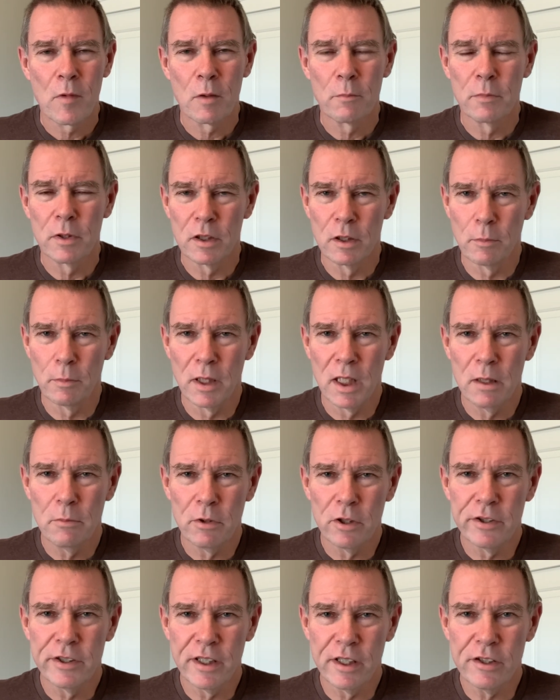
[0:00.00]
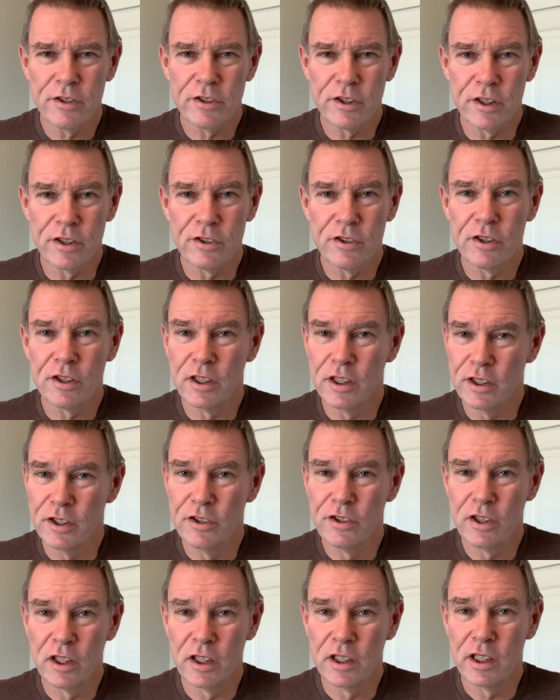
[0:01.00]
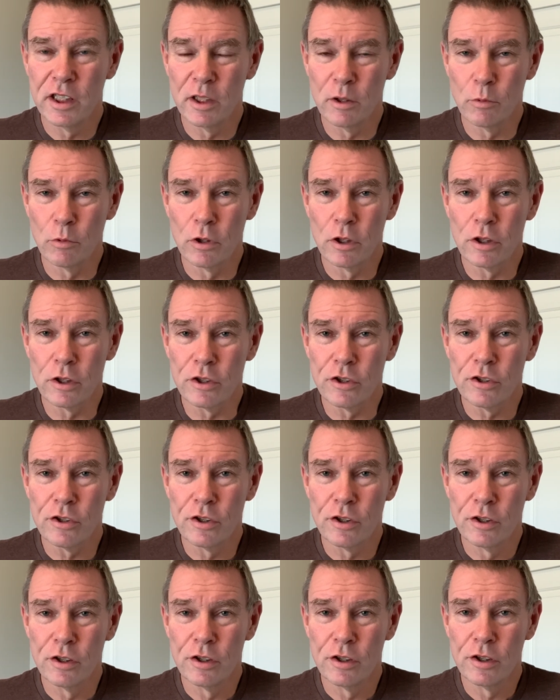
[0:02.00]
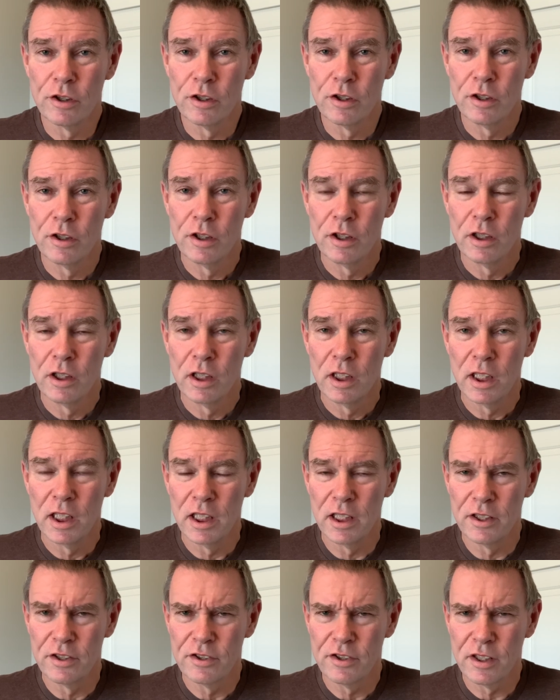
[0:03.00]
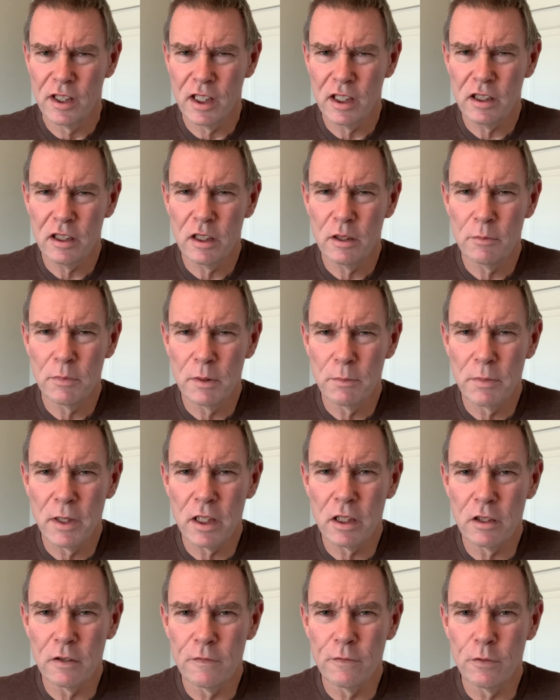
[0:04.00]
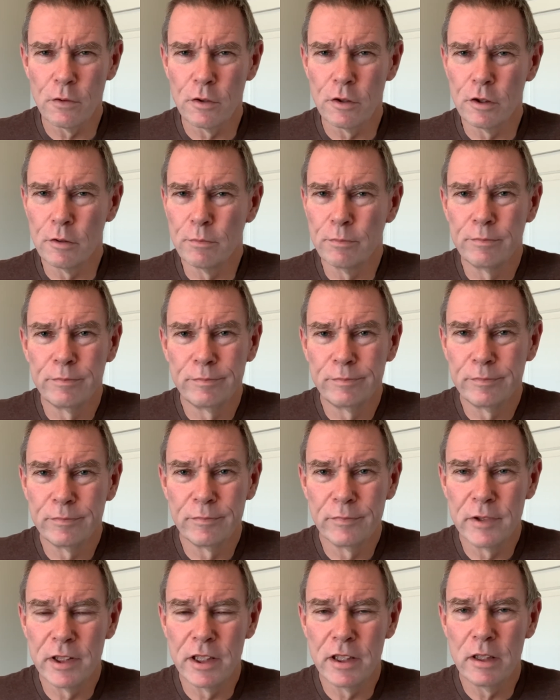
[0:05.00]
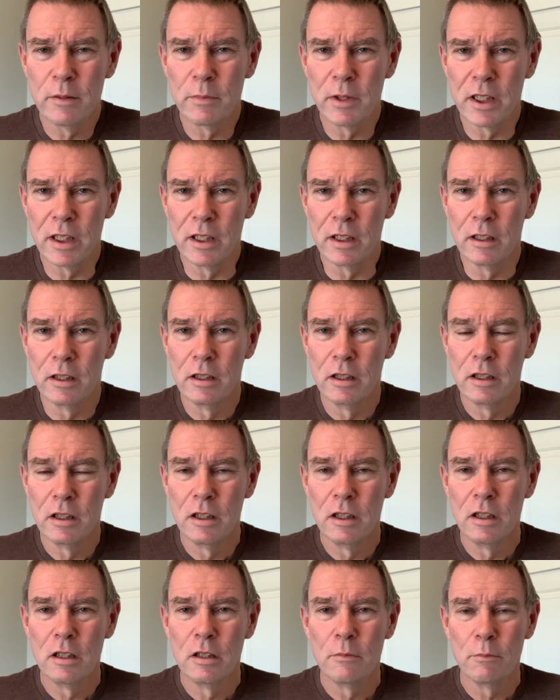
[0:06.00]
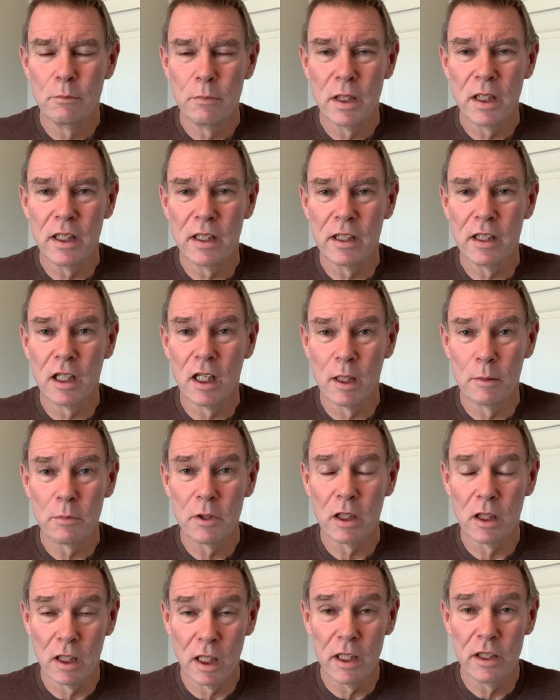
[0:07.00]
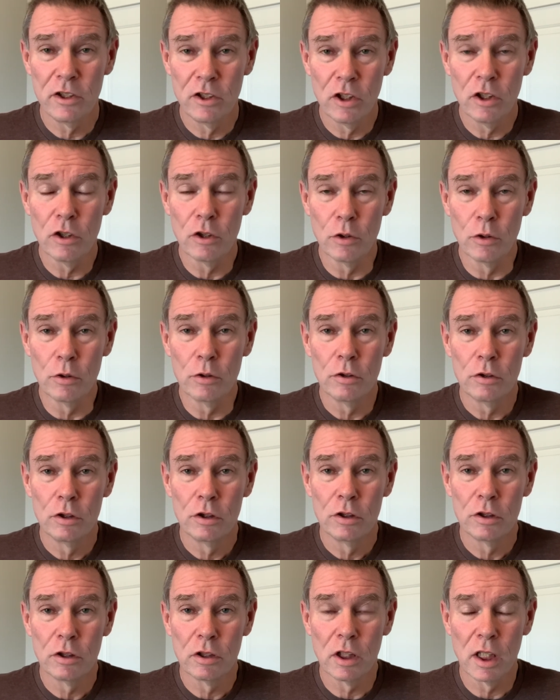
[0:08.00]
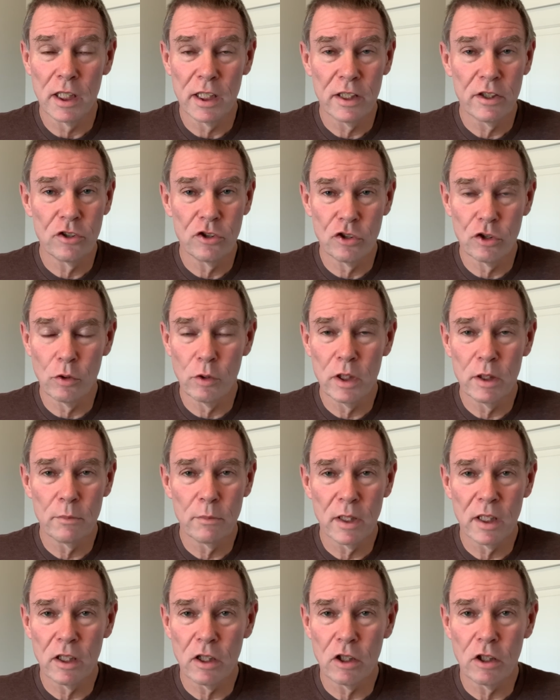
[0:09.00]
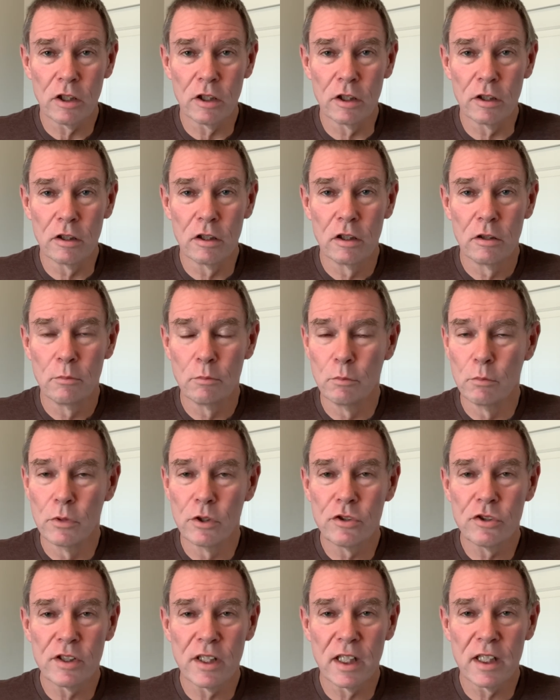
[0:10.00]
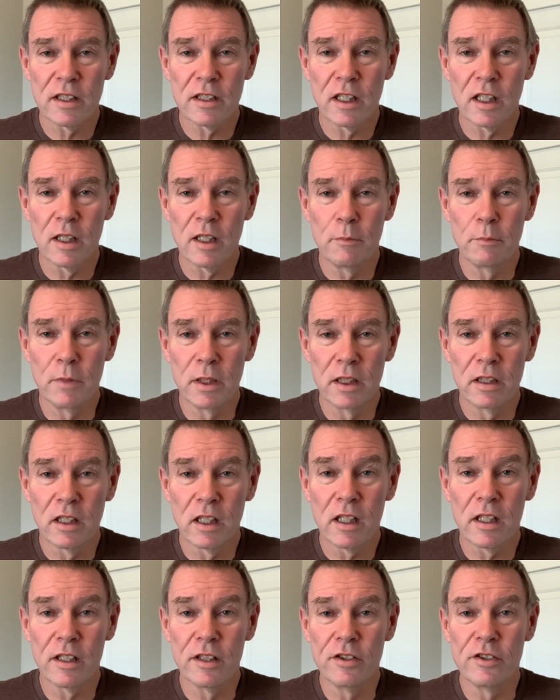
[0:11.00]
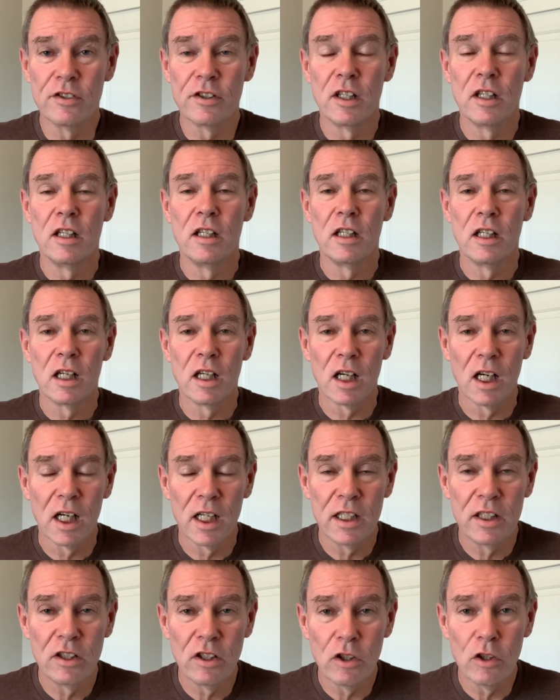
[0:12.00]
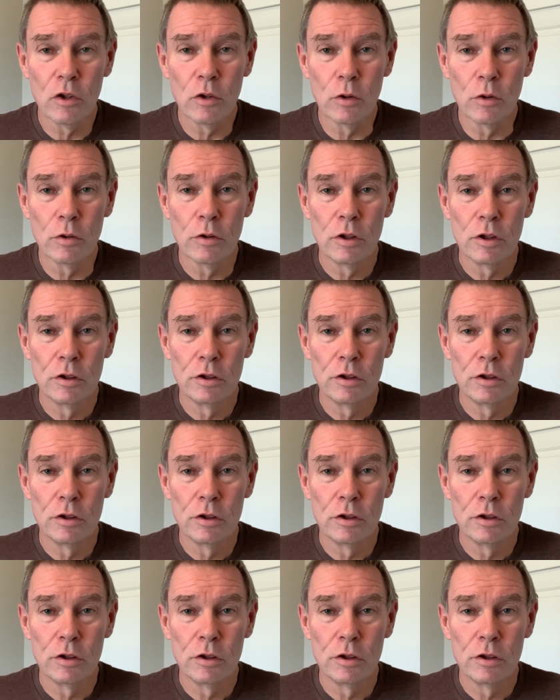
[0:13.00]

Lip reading: But the Bible tells us it's going to get worse. And it's not going to be better for anybody. But I know I had joy in my heart most of that time, because I know